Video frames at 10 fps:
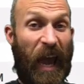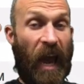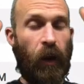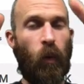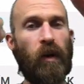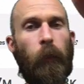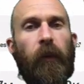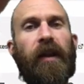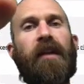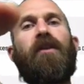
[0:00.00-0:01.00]
And I want to
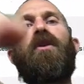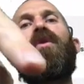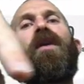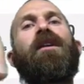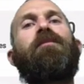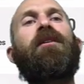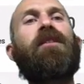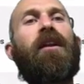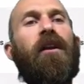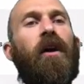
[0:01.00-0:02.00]
bring that to you guys
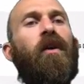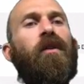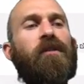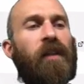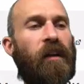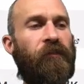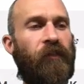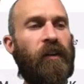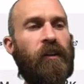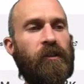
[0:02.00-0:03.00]
because I know there's a lot of
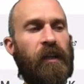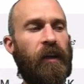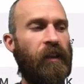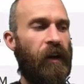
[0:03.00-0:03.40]
fuddlers out